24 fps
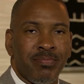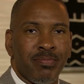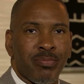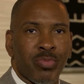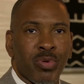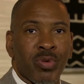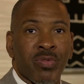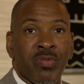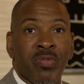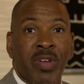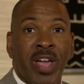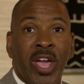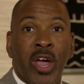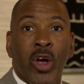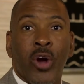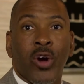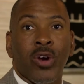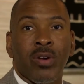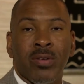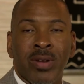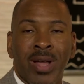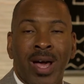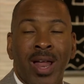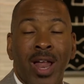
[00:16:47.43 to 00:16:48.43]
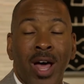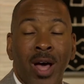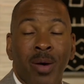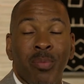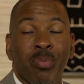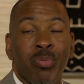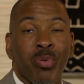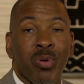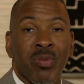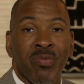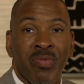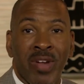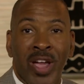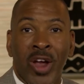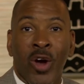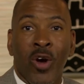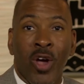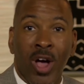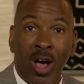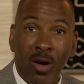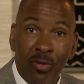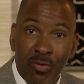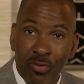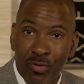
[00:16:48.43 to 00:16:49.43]
purveyor, not a purveyor
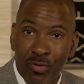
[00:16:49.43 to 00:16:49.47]
of